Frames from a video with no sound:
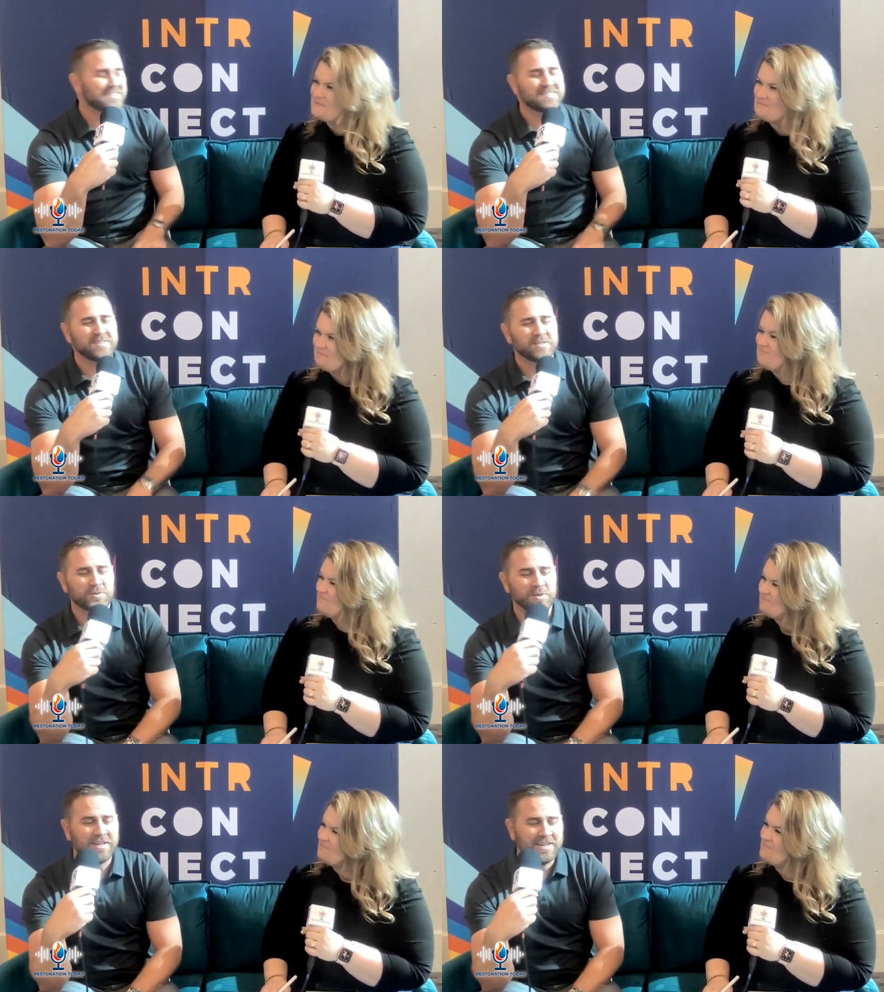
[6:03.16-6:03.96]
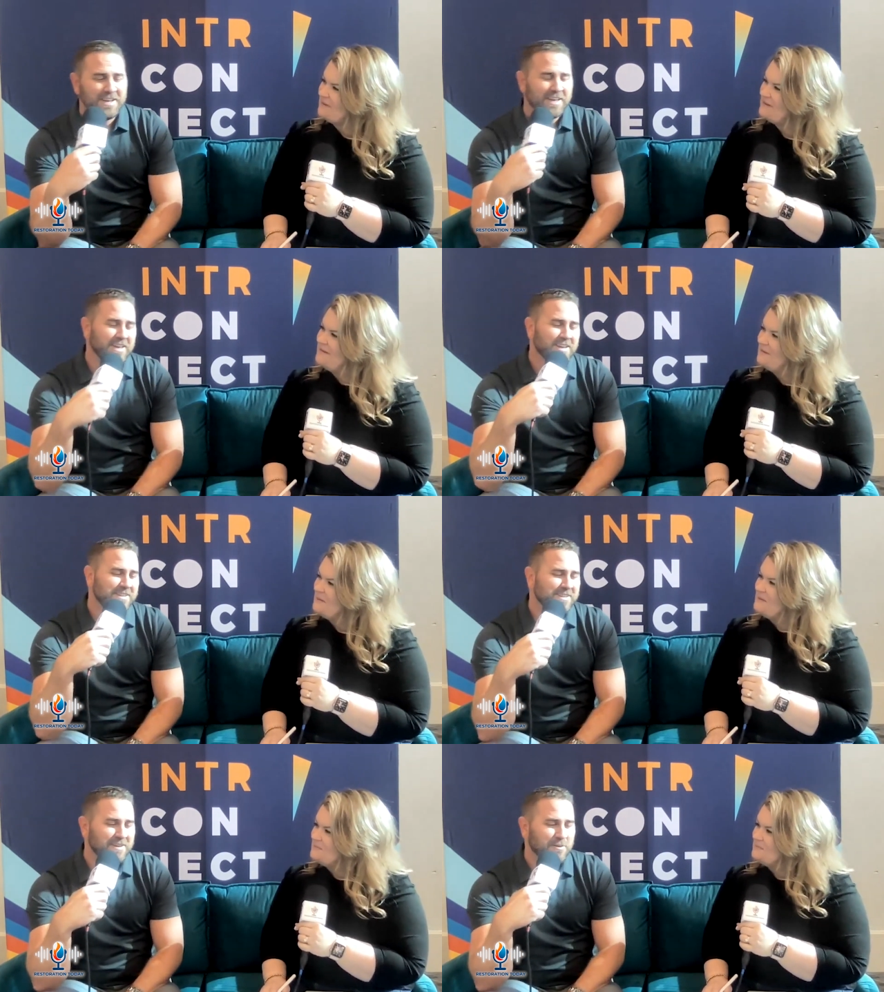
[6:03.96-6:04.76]
Speaker 1: in this industry
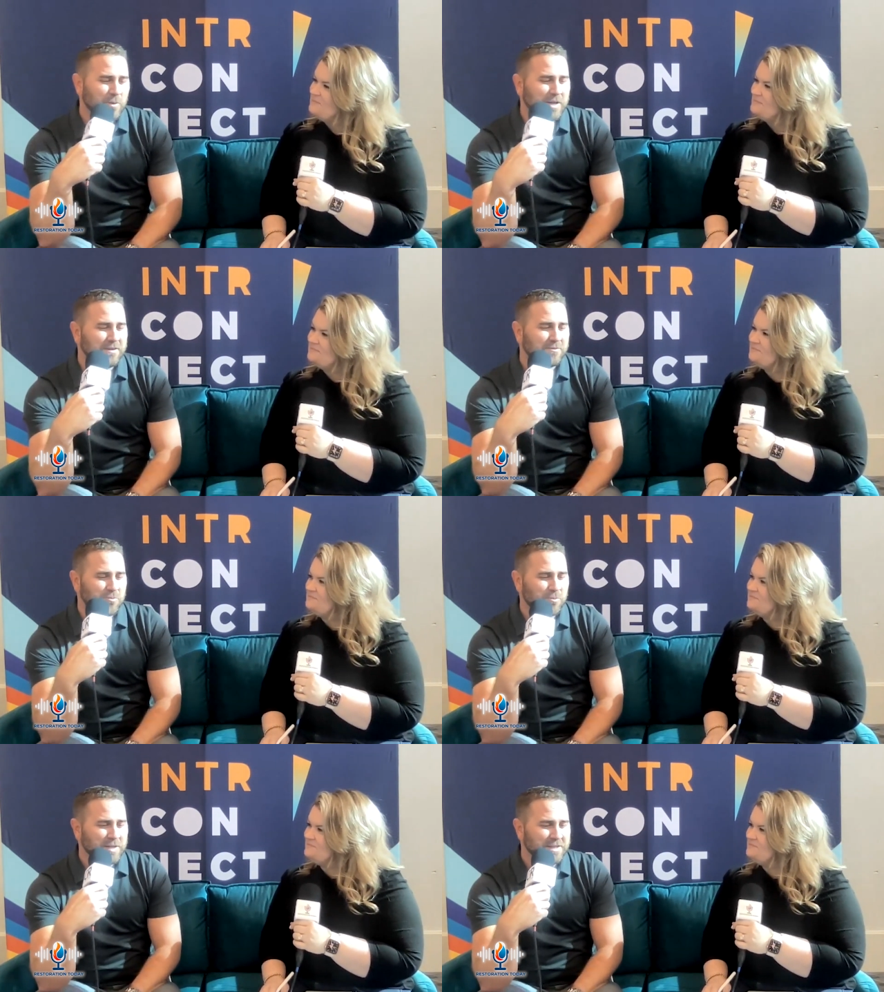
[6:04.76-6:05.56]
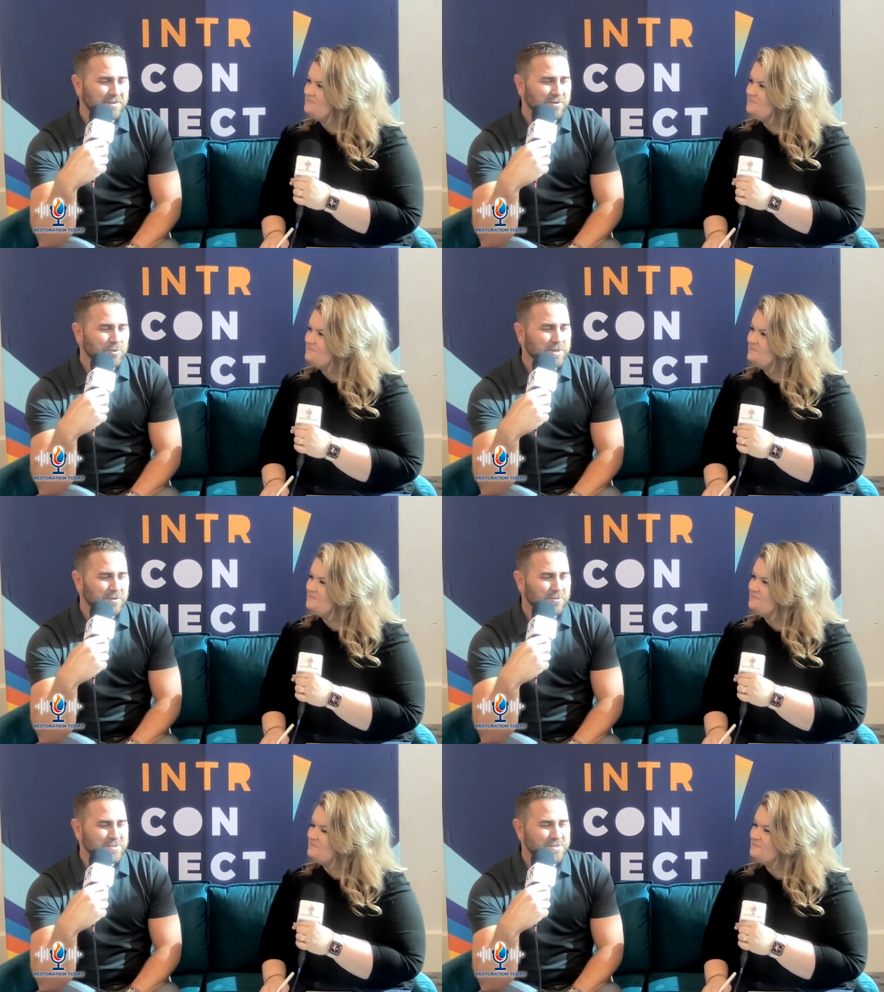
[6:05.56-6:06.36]
and uh, we we deal with
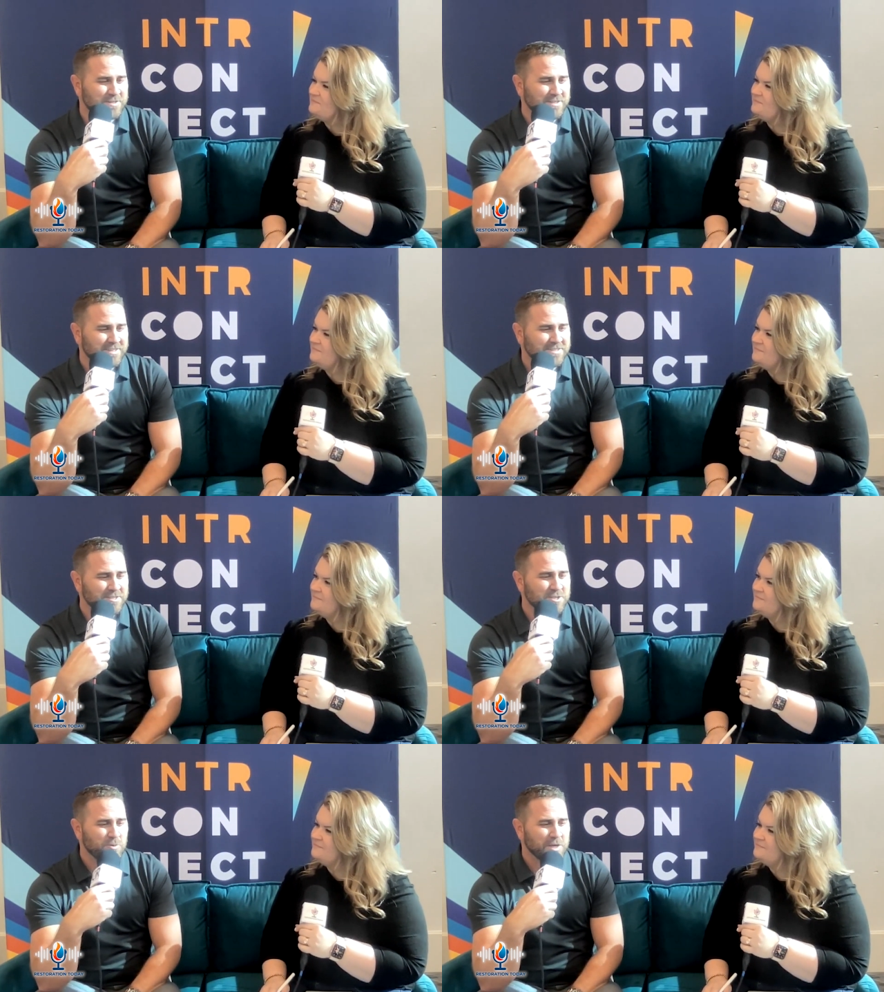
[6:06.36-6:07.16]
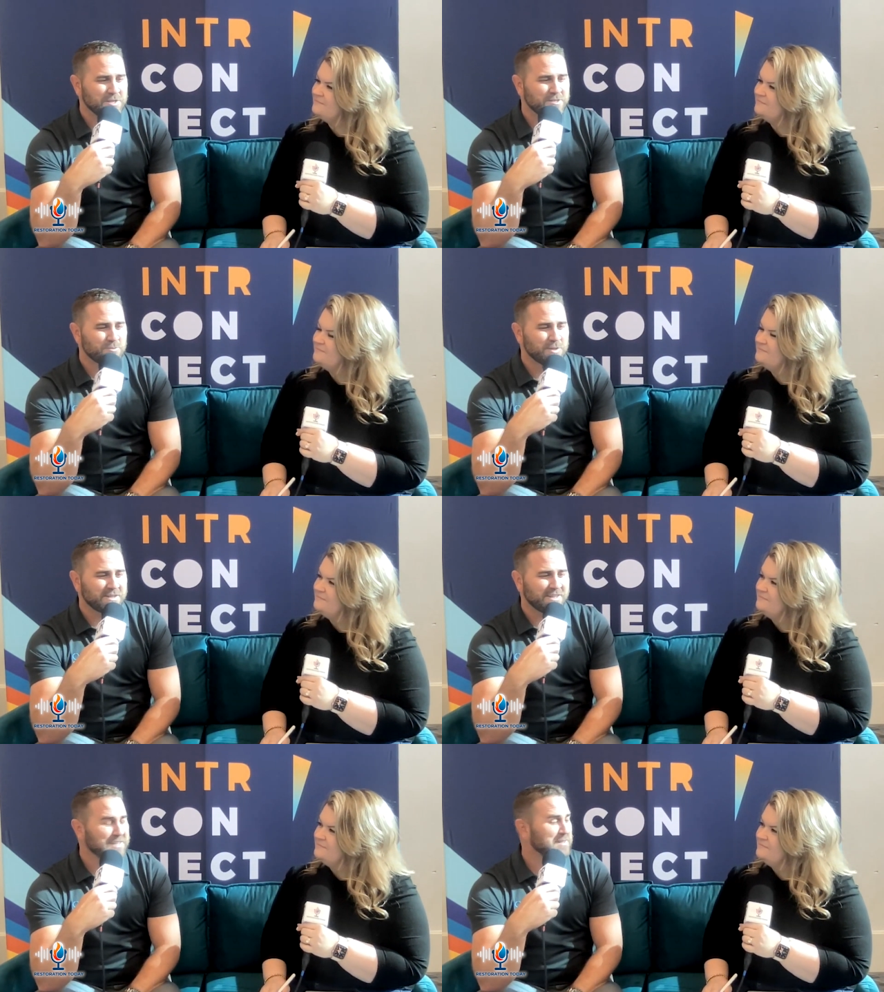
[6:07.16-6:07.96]
those situations with
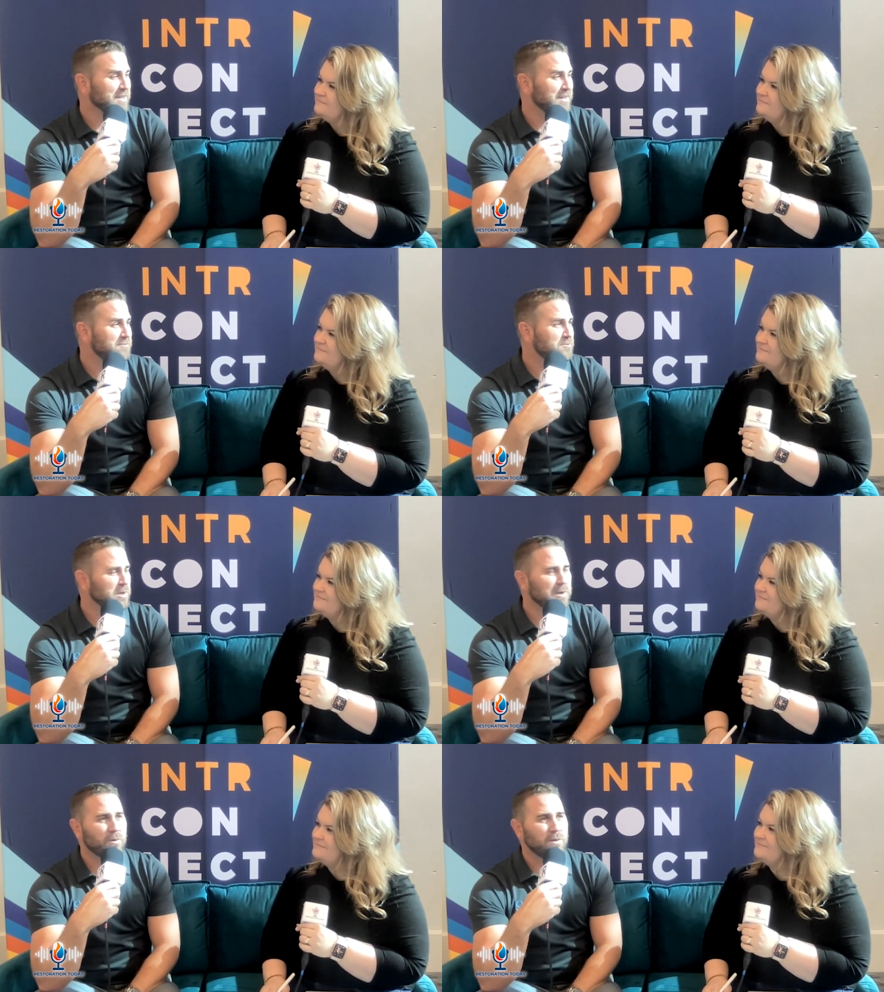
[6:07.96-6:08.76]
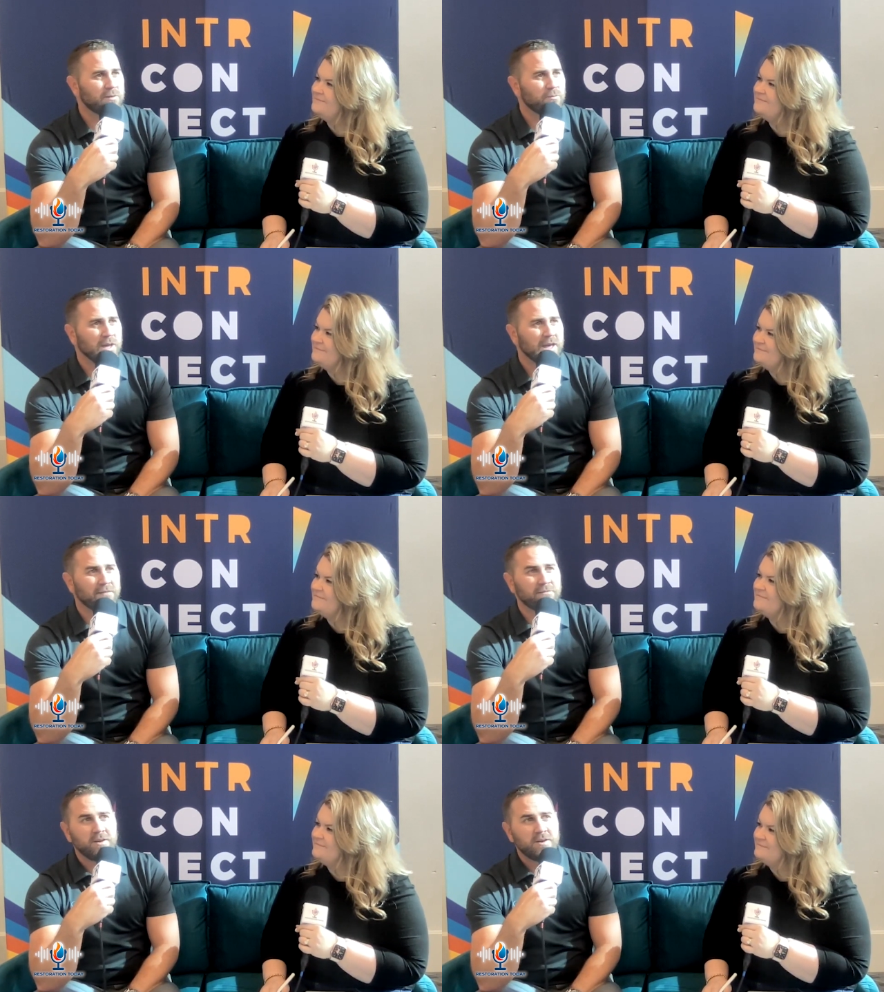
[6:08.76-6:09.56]
kid gloves we know that if we have